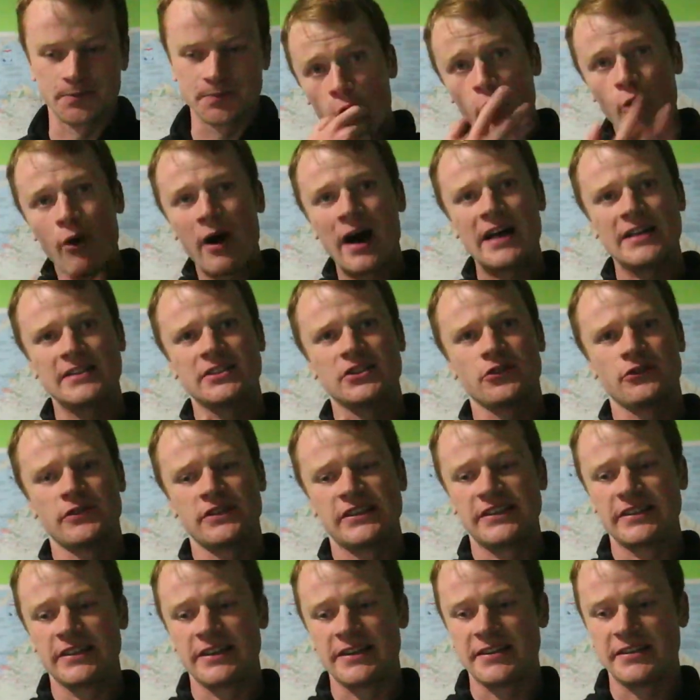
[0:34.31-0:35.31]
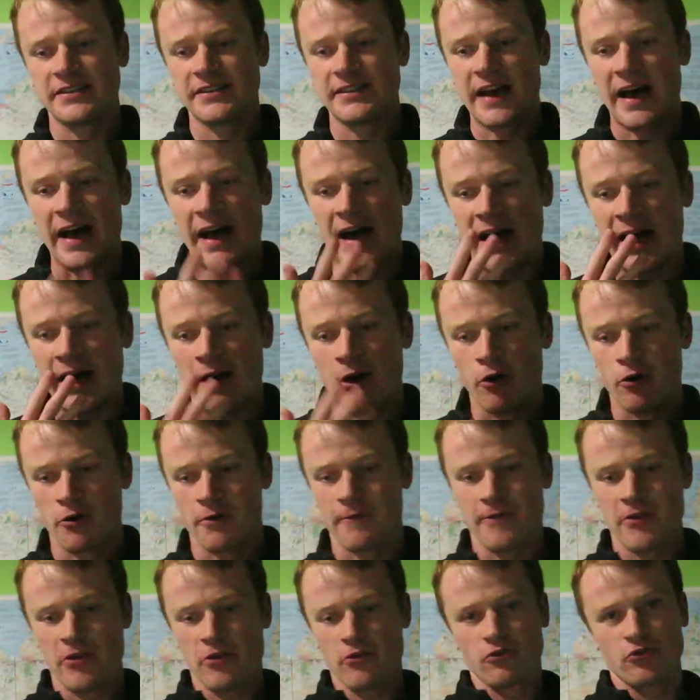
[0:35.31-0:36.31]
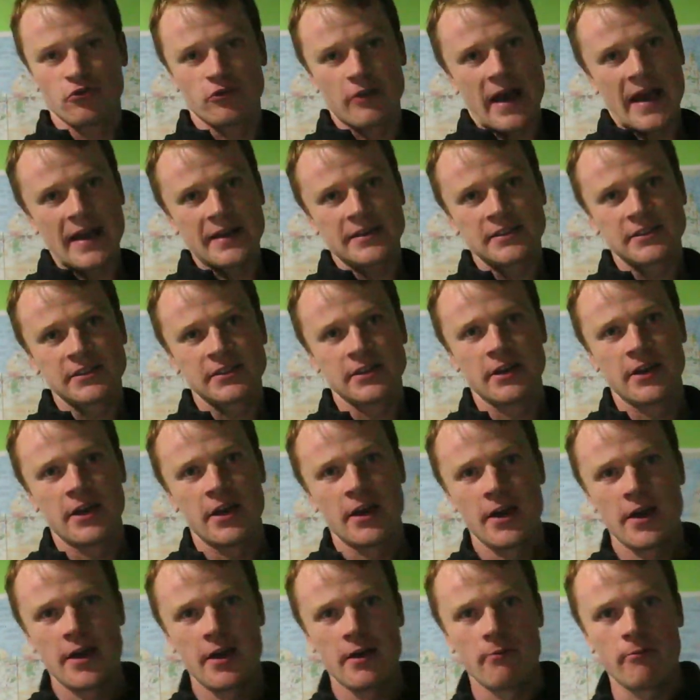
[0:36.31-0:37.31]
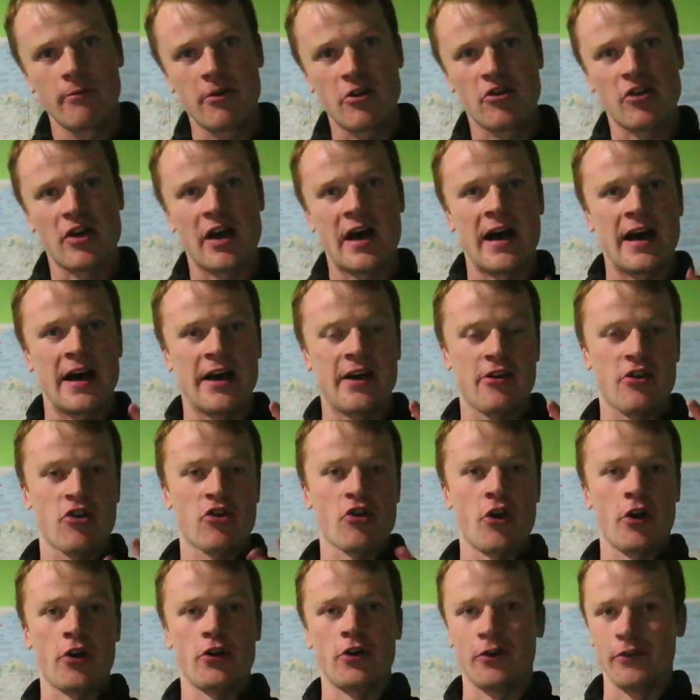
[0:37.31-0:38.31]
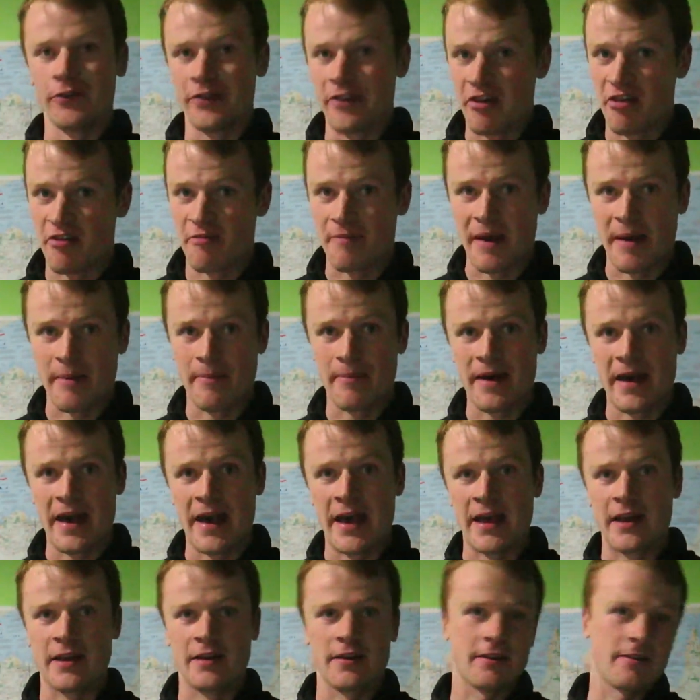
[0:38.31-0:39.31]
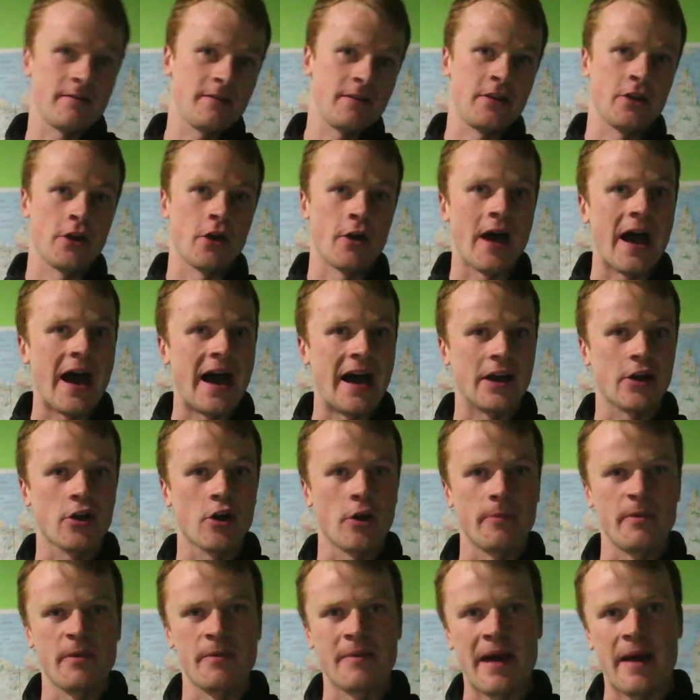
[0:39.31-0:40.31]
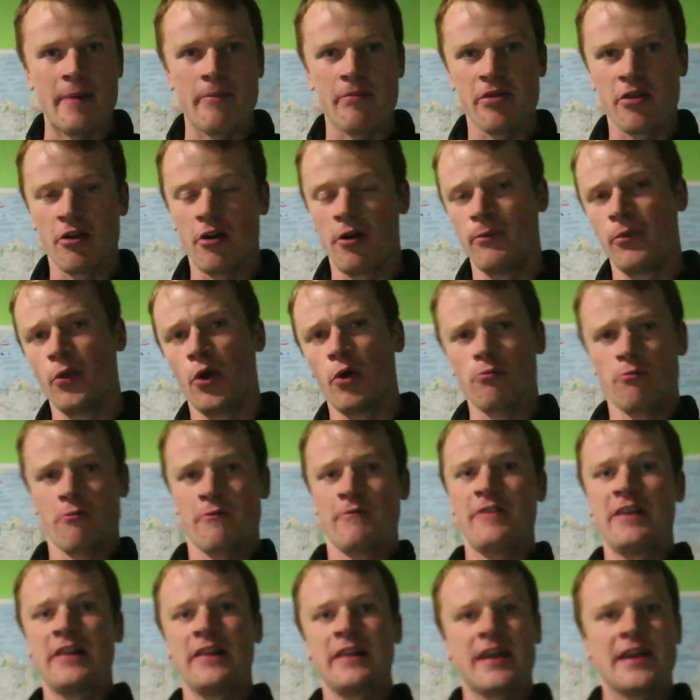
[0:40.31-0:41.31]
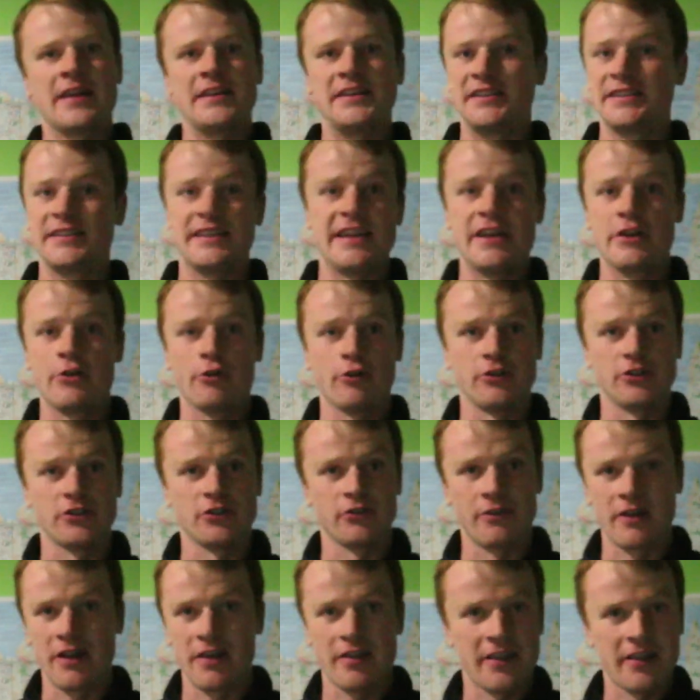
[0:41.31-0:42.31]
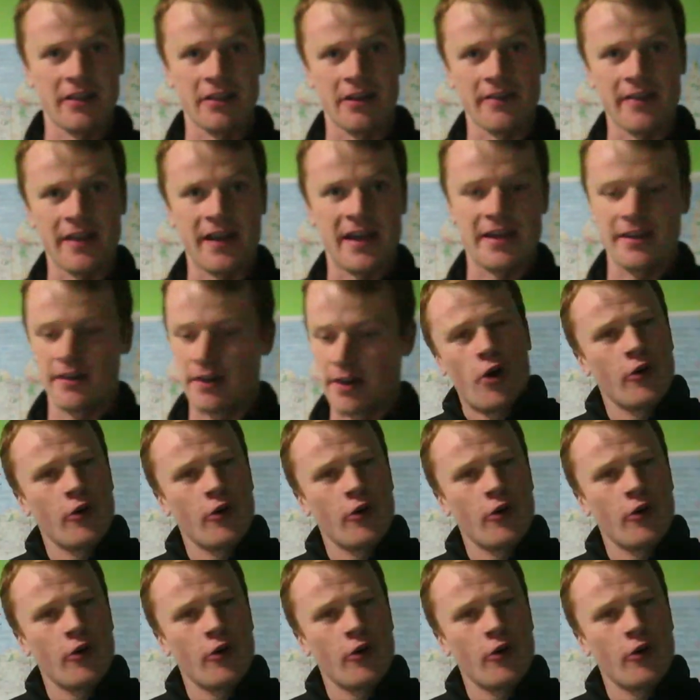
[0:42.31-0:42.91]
All huts on this list are on official tracks, which are shown on list map and, you know, hard copy map. So I'm not revealing any secrets or anything like that.